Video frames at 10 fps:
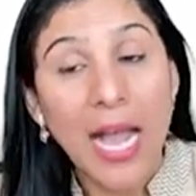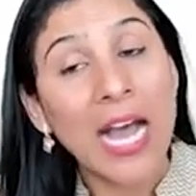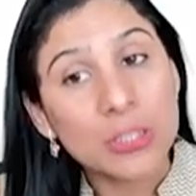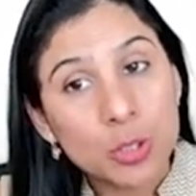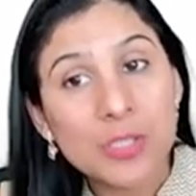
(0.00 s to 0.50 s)

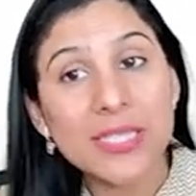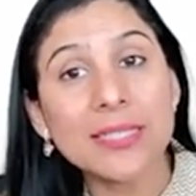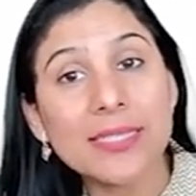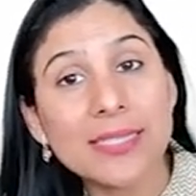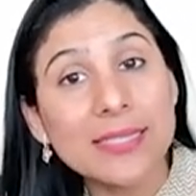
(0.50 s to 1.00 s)

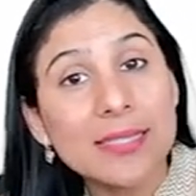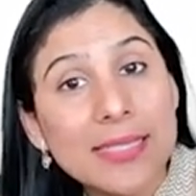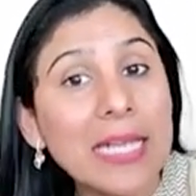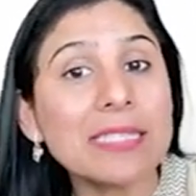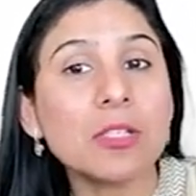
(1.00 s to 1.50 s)
Arthrocentesis
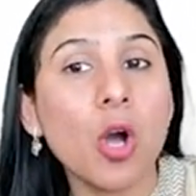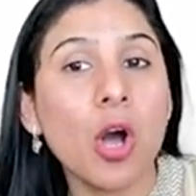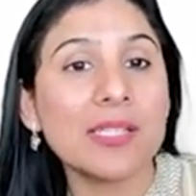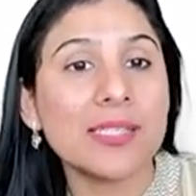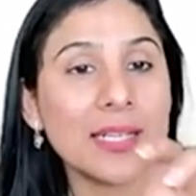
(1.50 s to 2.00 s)
does
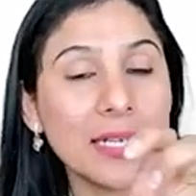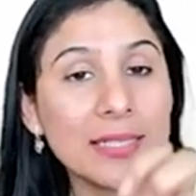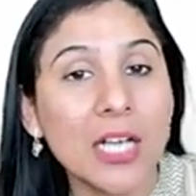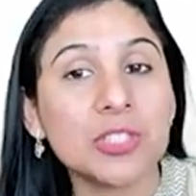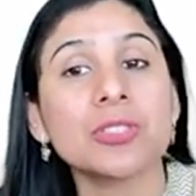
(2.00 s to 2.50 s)
cause a
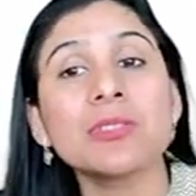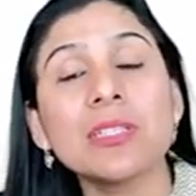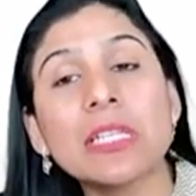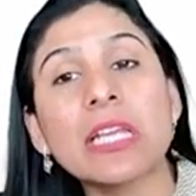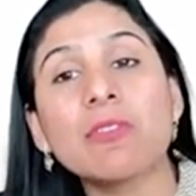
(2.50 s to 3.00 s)
reduction
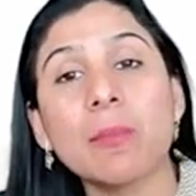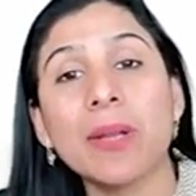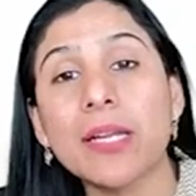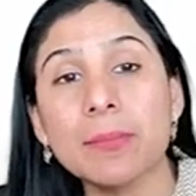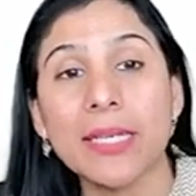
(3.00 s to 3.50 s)
in the
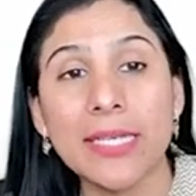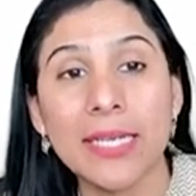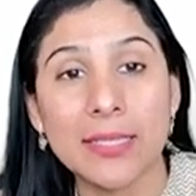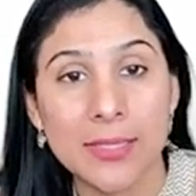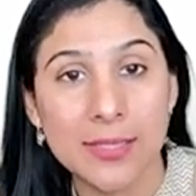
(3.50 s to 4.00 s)
inflammatory
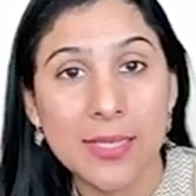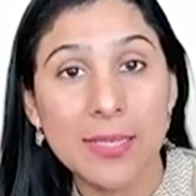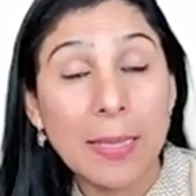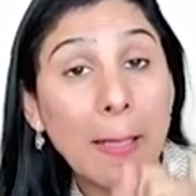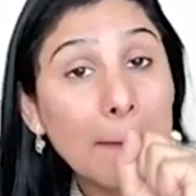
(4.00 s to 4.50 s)
mediators,
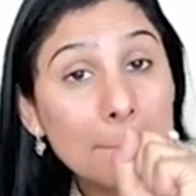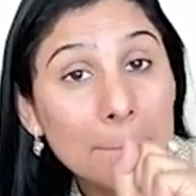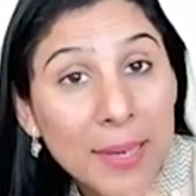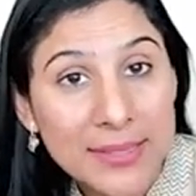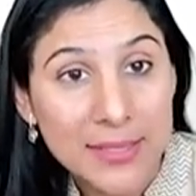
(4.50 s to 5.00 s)

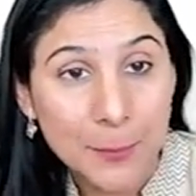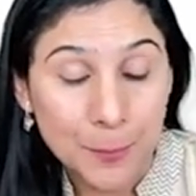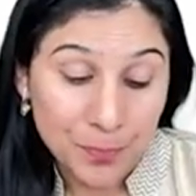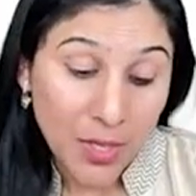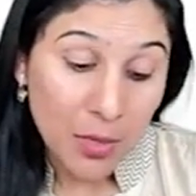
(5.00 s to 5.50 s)
but
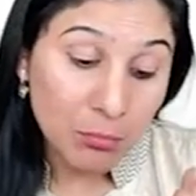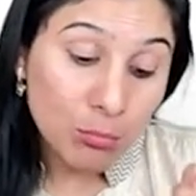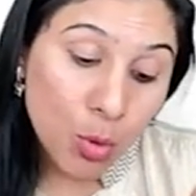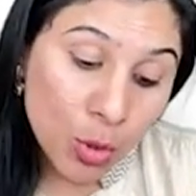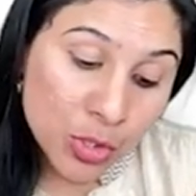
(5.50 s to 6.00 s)

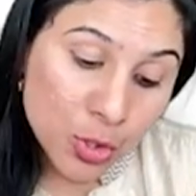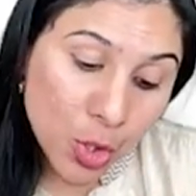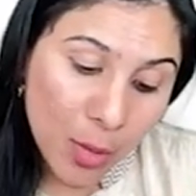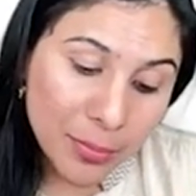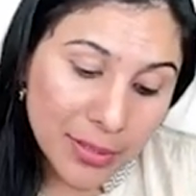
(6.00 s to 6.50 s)
most
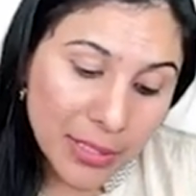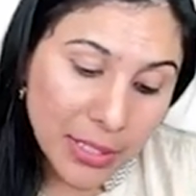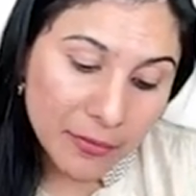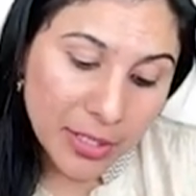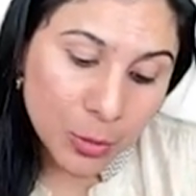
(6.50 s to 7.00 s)

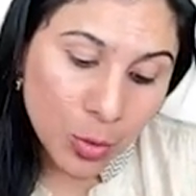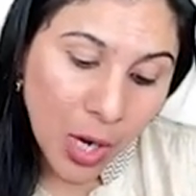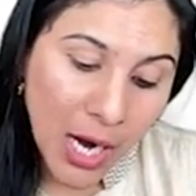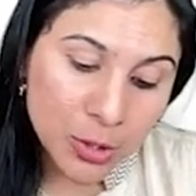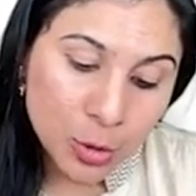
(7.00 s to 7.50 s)
commonly, we do
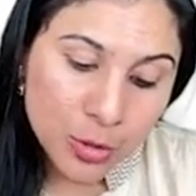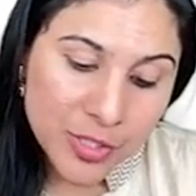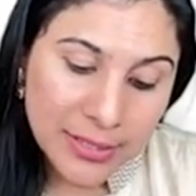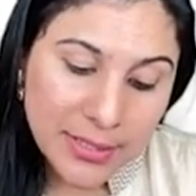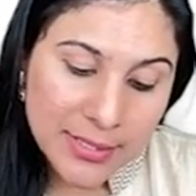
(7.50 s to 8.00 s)

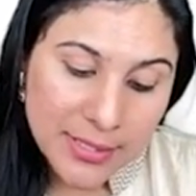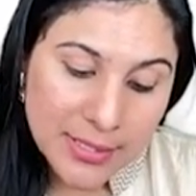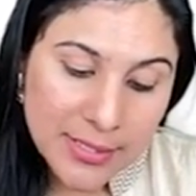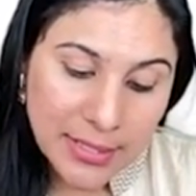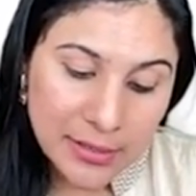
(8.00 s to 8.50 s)

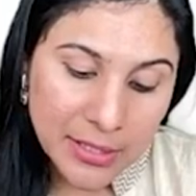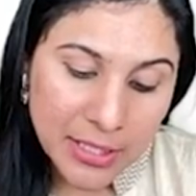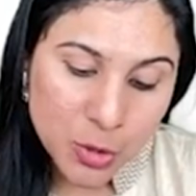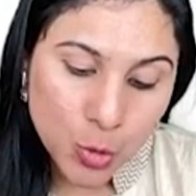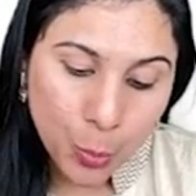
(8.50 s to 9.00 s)
arthrocentesis in
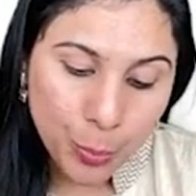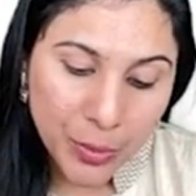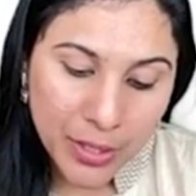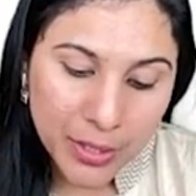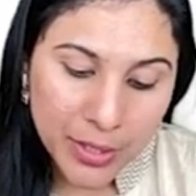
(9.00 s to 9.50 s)
the
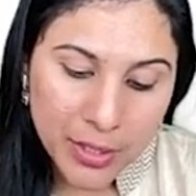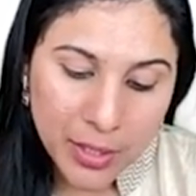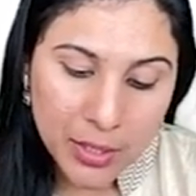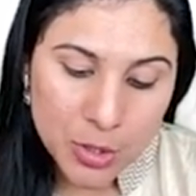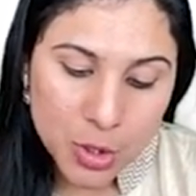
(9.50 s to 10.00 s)

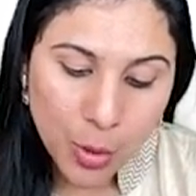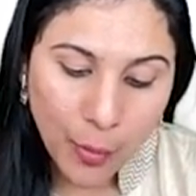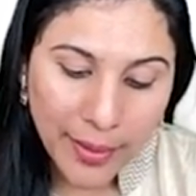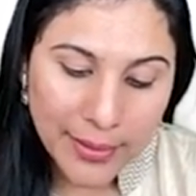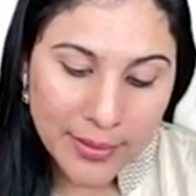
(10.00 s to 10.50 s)
superior
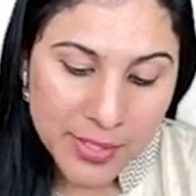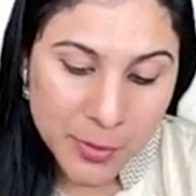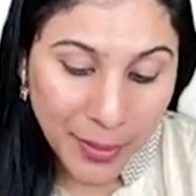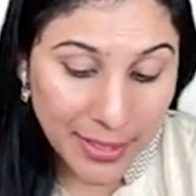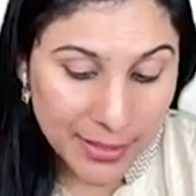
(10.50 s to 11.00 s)
joint
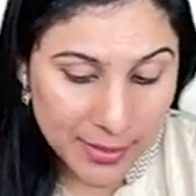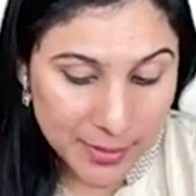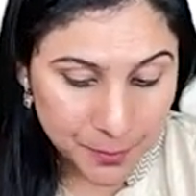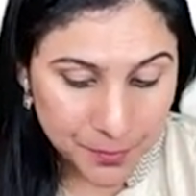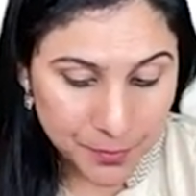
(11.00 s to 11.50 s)
space.